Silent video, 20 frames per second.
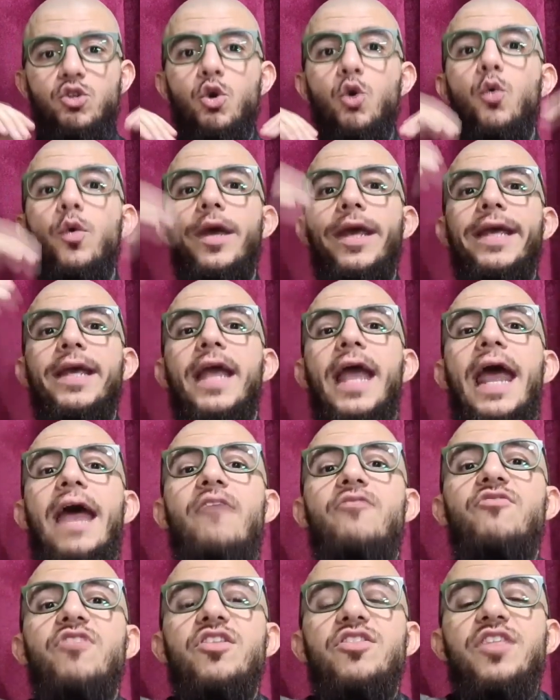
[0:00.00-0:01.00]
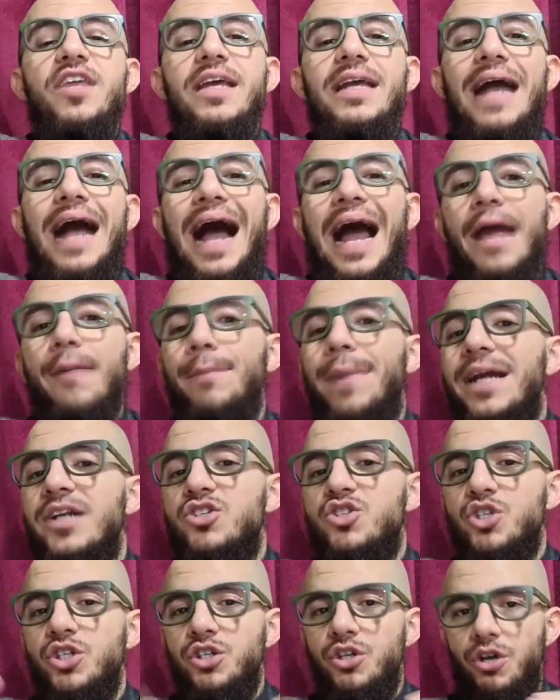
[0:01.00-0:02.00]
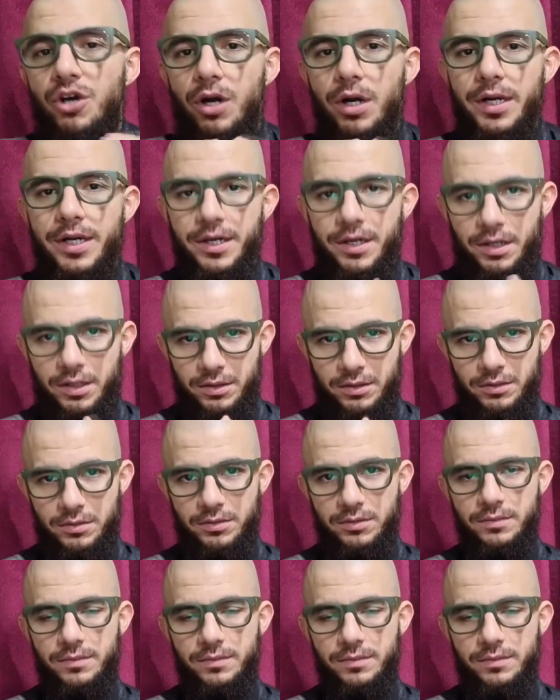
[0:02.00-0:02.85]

doing everything I mentioned earlier.